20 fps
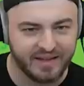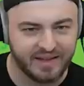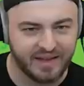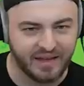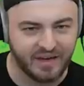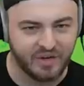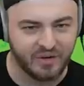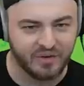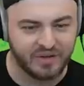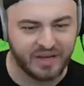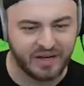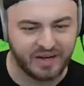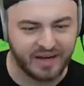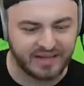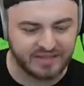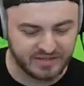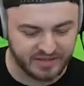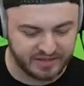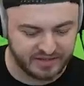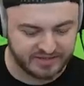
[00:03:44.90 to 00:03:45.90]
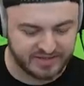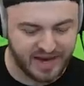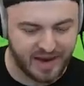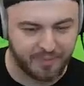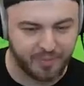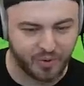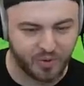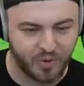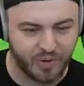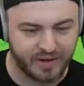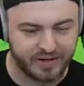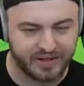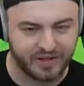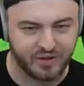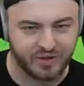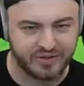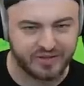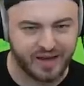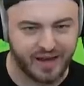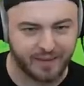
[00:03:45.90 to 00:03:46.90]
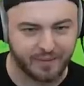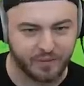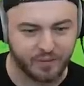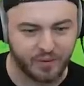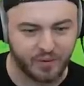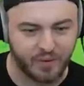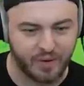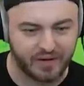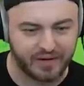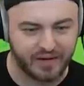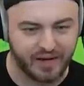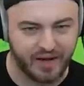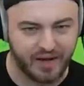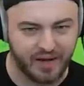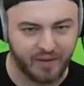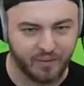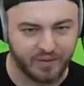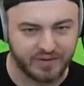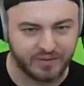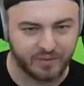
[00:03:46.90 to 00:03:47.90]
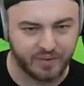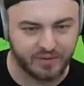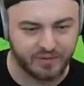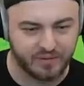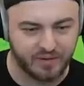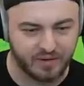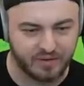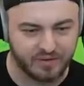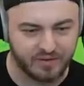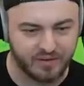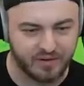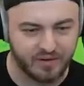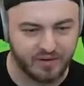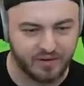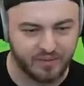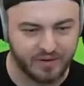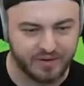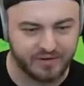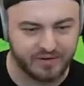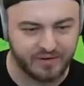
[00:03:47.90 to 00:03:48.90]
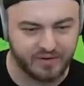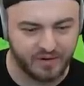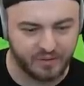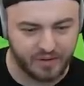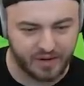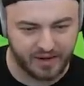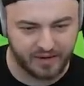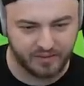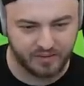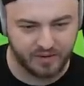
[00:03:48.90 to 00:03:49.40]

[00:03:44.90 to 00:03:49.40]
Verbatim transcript: ask can you, can you guys look at the top real quick? Can you look top real quick? Uh, what, sure. What, what is it? Okay.